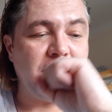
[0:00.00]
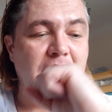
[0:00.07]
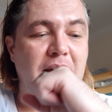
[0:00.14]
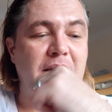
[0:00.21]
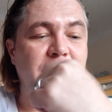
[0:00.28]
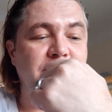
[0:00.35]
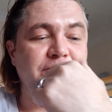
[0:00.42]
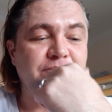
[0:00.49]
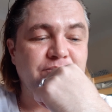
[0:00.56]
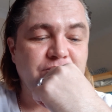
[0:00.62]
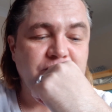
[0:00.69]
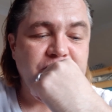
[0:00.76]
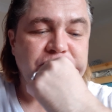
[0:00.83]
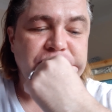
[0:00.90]
um,
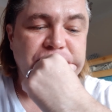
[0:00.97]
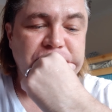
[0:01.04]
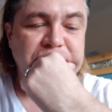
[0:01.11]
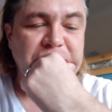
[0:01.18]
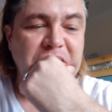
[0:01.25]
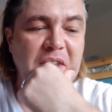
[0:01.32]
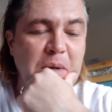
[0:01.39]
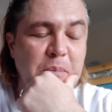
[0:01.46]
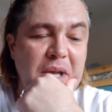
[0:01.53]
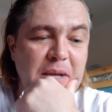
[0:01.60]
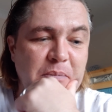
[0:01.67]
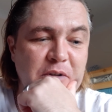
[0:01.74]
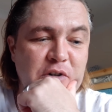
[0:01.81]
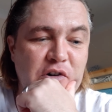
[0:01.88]

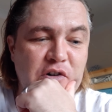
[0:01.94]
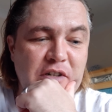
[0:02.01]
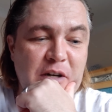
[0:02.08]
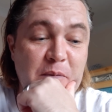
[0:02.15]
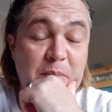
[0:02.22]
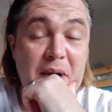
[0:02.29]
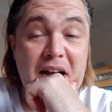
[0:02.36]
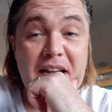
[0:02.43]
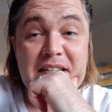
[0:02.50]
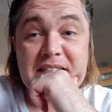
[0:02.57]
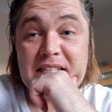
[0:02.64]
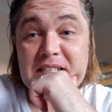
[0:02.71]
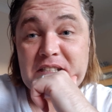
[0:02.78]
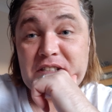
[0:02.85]
people going out buying
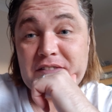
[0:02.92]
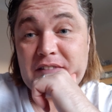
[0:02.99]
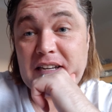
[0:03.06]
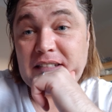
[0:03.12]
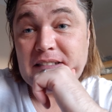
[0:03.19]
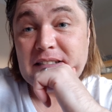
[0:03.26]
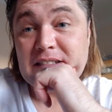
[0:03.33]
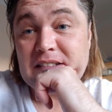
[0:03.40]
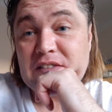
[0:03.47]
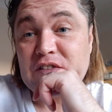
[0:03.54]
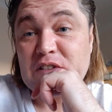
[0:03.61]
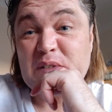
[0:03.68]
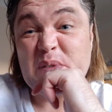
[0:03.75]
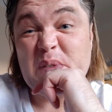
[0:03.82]
Slazenger vests
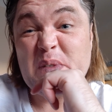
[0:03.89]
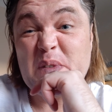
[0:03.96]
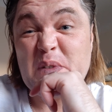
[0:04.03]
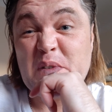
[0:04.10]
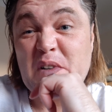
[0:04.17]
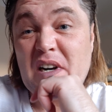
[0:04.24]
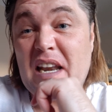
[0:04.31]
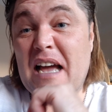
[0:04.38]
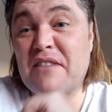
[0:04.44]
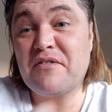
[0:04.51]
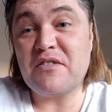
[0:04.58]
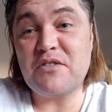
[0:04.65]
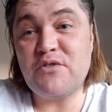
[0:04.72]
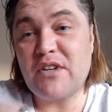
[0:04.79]
just for a
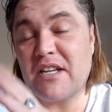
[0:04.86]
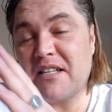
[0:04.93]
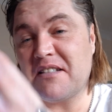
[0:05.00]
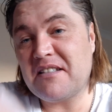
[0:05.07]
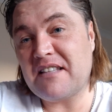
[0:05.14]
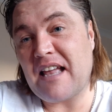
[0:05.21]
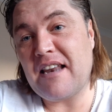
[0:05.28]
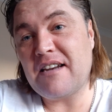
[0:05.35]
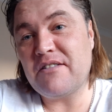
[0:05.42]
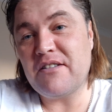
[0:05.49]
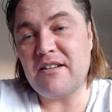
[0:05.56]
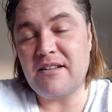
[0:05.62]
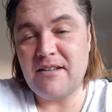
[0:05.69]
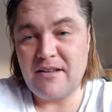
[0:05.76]
laugh and drinking Stella
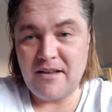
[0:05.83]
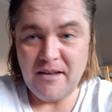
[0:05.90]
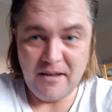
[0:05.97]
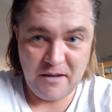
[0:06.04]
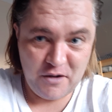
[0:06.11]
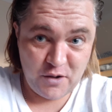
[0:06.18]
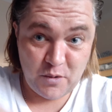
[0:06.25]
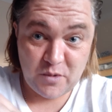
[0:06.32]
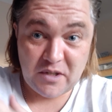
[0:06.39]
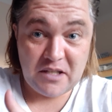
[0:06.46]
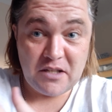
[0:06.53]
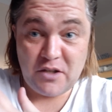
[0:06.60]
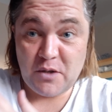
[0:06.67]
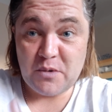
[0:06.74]
and
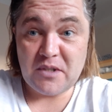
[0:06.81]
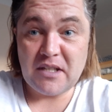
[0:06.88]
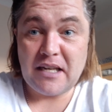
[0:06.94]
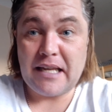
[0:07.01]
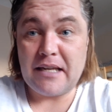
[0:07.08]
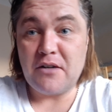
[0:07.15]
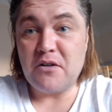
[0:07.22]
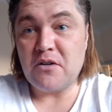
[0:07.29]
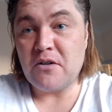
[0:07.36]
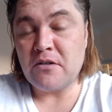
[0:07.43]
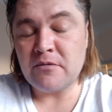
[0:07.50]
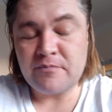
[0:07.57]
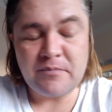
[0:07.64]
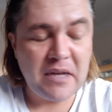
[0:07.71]
using using the
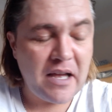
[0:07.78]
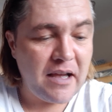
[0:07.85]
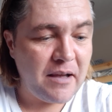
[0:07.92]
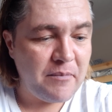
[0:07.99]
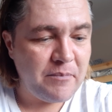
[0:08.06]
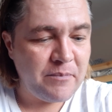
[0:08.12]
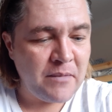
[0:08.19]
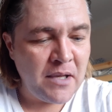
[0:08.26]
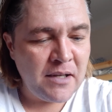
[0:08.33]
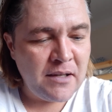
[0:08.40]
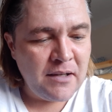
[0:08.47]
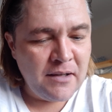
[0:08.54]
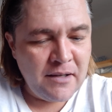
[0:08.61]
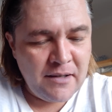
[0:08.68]
lingo. Um,
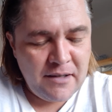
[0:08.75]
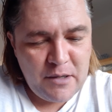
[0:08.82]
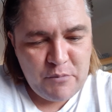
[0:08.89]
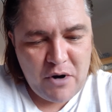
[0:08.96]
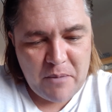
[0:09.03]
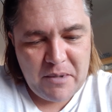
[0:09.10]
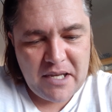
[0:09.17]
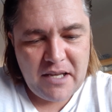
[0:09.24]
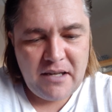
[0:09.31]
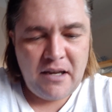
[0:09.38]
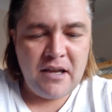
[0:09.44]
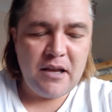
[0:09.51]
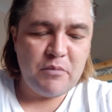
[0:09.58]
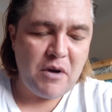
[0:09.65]
Probably,
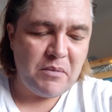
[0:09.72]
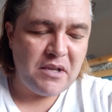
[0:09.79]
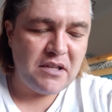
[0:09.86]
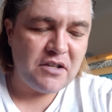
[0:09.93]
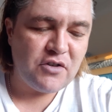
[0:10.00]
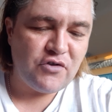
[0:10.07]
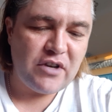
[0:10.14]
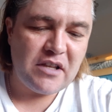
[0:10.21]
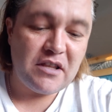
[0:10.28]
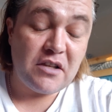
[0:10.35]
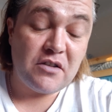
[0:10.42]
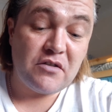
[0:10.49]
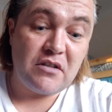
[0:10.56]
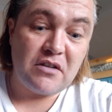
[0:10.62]
probably the, stri-
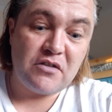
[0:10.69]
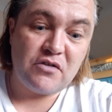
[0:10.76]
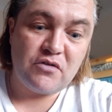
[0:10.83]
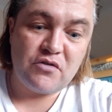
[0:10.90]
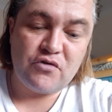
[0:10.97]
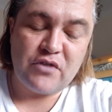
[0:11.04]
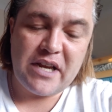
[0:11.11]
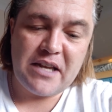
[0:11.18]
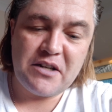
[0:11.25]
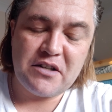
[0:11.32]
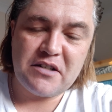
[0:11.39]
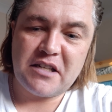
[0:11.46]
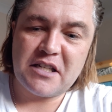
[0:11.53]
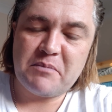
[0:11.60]
the the
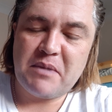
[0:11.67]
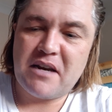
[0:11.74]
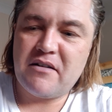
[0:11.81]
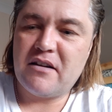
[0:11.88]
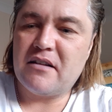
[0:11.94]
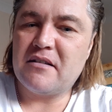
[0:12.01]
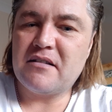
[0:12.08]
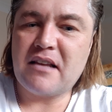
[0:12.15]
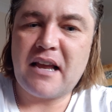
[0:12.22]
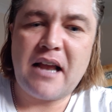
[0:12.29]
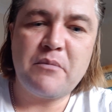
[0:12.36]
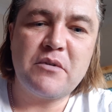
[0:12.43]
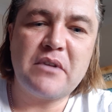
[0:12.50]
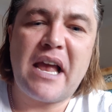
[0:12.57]
strangest experience I
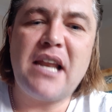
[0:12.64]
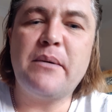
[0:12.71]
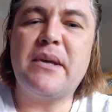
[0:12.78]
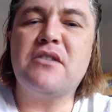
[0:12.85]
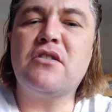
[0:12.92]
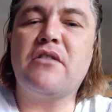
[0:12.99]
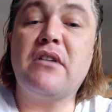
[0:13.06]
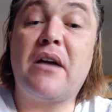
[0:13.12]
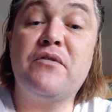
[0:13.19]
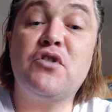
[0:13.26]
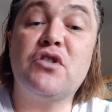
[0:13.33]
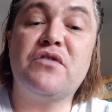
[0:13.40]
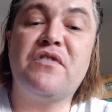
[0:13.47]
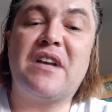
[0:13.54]
had was anyway. Sorry, I've
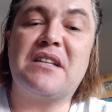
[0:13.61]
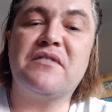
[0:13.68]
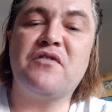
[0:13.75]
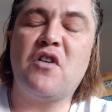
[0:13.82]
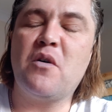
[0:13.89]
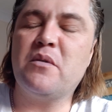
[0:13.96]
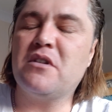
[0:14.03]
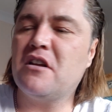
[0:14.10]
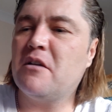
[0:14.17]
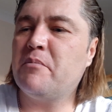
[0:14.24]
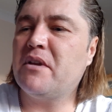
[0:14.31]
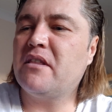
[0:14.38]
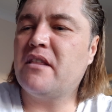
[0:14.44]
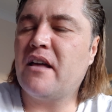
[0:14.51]
just fast forwarded a
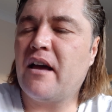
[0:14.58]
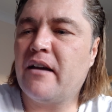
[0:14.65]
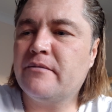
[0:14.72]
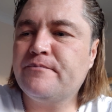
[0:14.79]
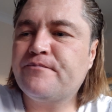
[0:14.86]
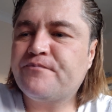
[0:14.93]
bit there.